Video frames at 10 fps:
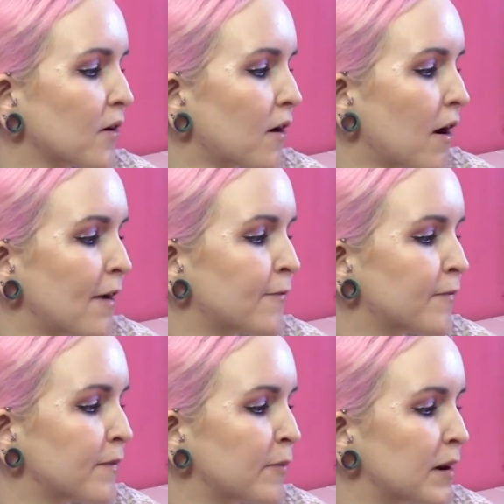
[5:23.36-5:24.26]
I've
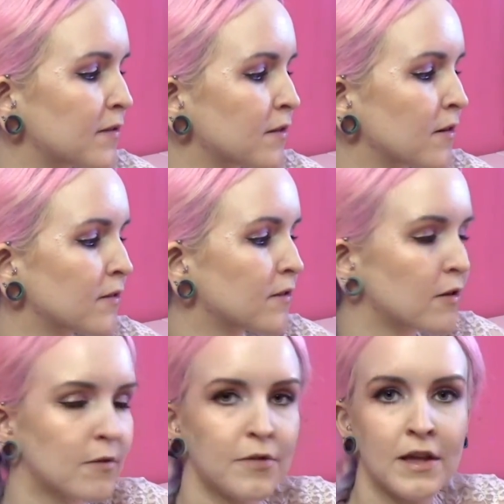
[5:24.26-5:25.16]
witnessed dancers
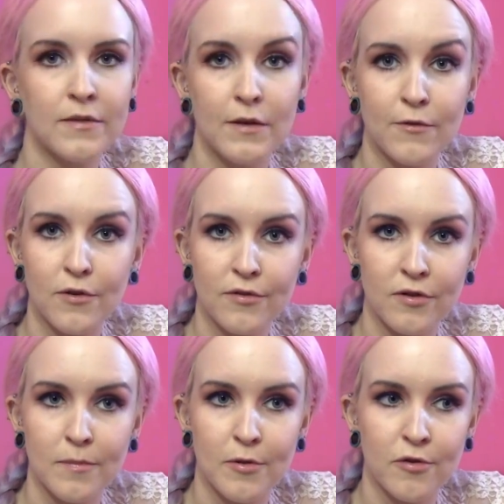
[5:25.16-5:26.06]
who think they've got
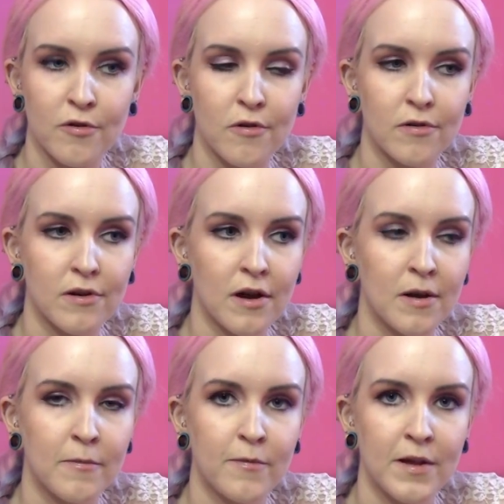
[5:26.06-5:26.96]
super strong
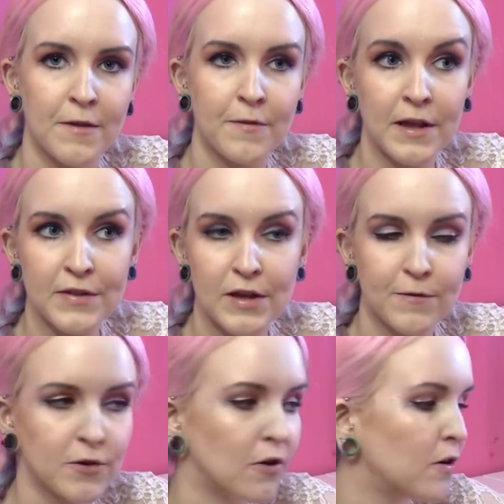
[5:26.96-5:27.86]
feet, think they've
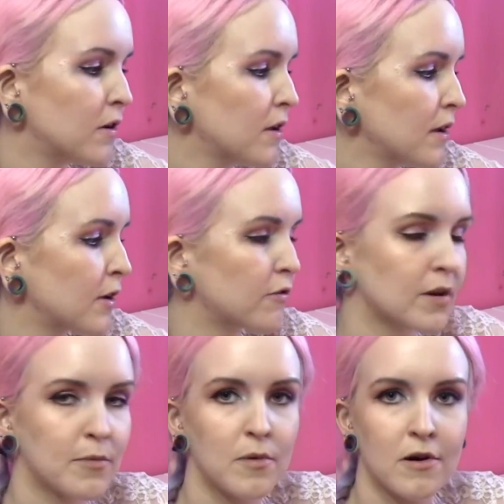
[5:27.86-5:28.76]
got
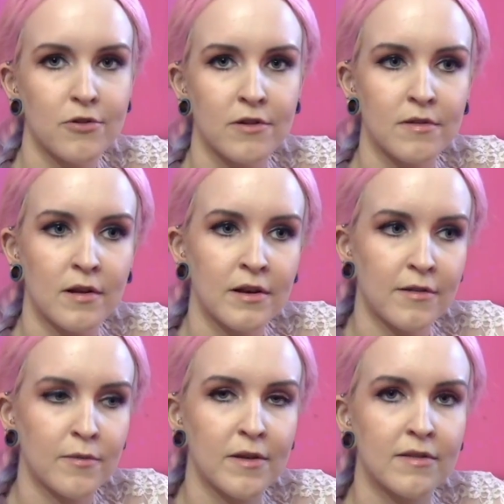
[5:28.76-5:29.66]
incredible arches, and
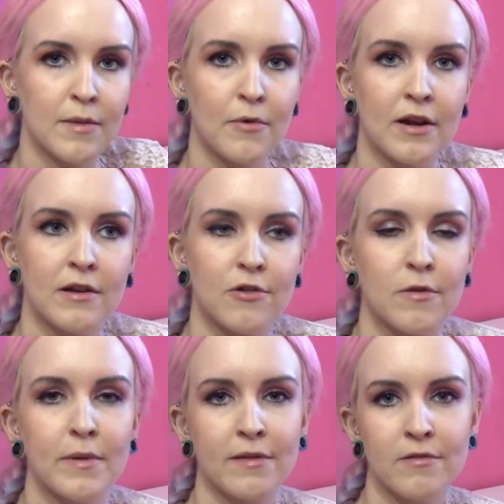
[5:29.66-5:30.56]
that's the reason they're breaking the shoe,
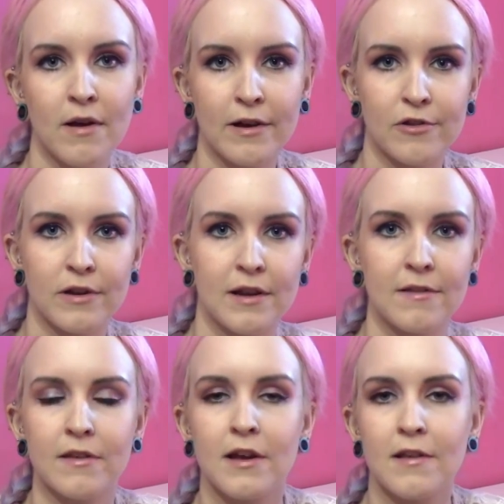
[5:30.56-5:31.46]
but it's not actually.
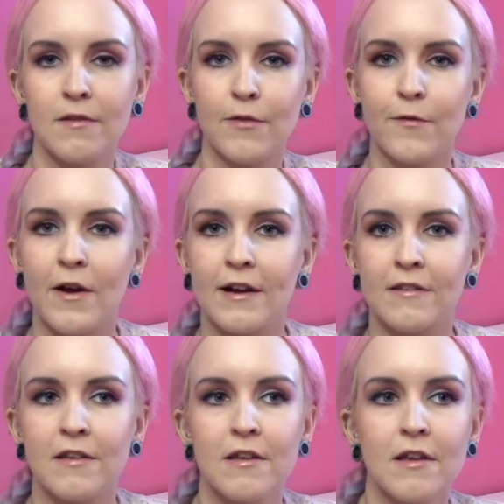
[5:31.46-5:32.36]
It's a case of the
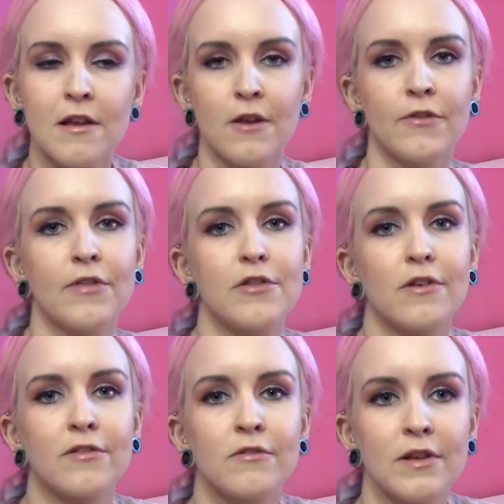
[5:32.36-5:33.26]
fact that they're
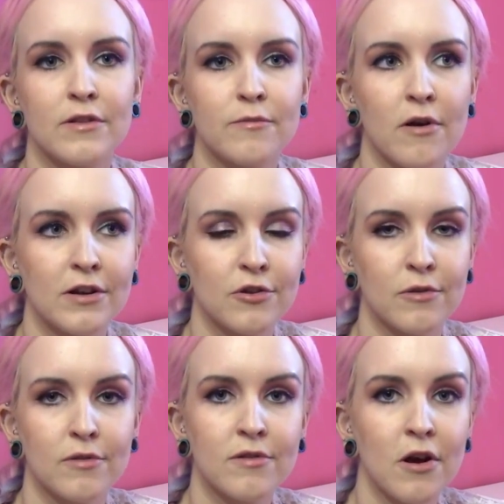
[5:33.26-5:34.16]
just not in the right
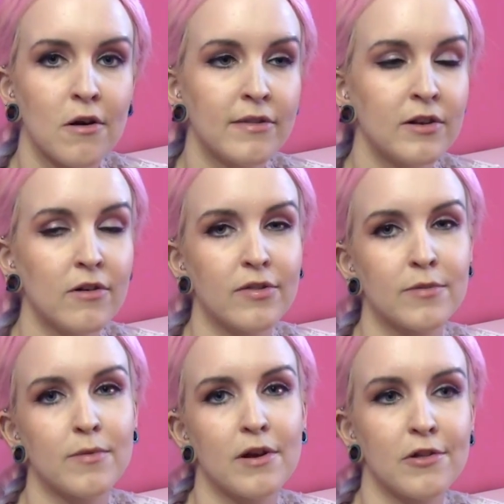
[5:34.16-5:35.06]
shoe style and they're not in the
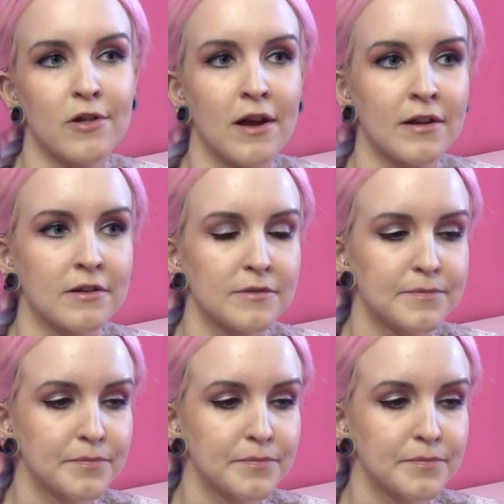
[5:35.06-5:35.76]
right shank.